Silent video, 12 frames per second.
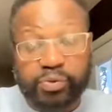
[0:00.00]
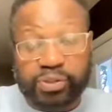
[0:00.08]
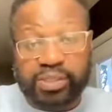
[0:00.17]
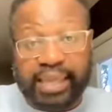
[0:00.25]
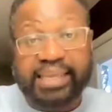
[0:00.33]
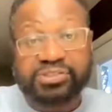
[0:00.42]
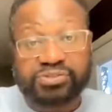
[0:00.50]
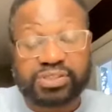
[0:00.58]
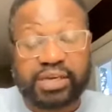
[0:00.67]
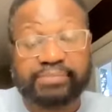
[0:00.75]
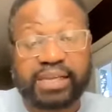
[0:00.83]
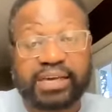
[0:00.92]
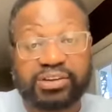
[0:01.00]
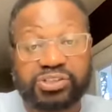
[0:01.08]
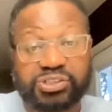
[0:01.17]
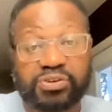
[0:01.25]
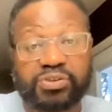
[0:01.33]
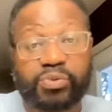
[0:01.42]
when the angels come down and
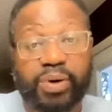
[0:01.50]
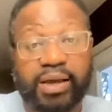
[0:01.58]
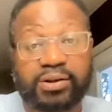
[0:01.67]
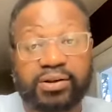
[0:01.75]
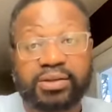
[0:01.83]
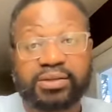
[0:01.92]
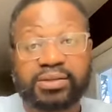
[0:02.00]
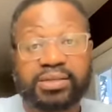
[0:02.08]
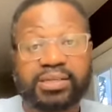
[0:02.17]
stir the water,